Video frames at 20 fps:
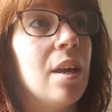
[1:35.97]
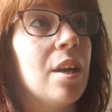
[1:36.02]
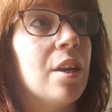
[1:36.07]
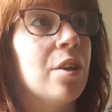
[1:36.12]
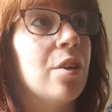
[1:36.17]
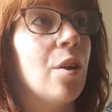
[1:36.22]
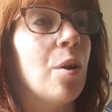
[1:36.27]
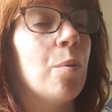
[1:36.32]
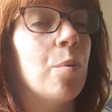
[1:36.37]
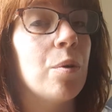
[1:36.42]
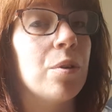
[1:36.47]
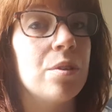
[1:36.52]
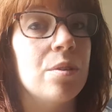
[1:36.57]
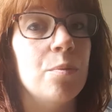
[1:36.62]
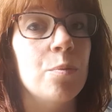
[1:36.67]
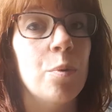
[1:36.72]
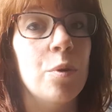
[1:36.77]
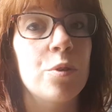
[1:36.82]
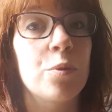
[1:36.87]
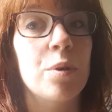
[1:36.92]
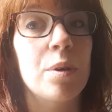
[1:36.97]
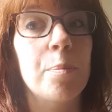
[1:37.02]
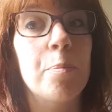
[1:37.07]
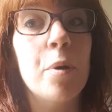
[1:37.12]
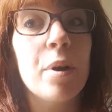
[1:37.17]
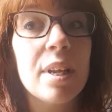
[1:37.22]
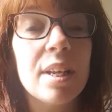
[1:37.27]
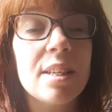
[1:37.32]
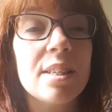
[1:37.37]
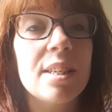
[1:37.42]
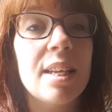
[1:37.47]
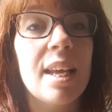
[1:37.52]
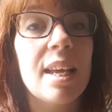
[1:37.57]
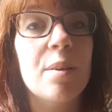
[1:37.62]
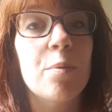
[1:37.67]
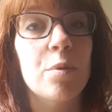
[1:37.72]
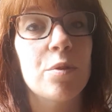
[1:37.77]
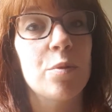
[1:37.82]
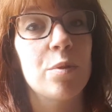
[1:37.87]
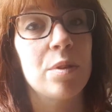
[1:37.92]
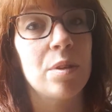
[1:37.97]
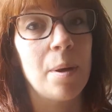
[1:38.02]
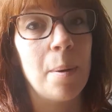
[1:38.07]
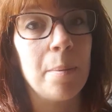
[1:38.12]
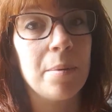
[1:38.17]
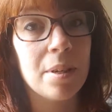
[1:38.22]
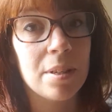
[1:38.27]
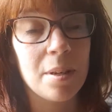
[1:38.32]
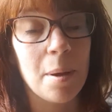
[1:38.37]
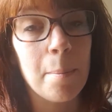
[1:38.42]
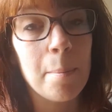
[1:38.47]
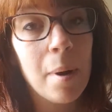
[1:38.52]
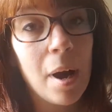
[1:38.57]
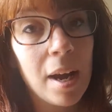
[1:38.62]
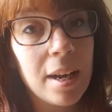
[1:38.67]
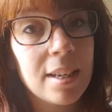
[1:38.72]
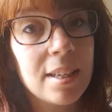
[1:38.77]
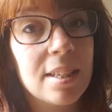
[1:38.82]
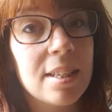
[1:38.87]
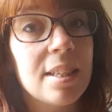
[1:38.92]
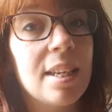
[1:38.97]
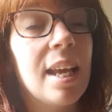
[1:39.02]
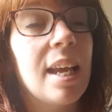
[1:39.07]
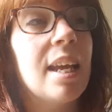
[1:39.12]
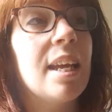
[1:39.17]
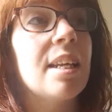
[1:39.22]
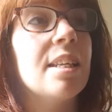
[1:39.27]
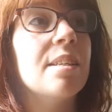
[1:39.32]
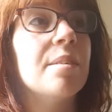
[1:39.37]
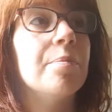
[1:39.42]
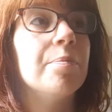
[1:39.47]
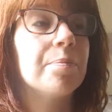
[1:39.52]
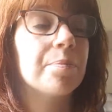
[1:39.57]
What do our bodies need, what does our minds need,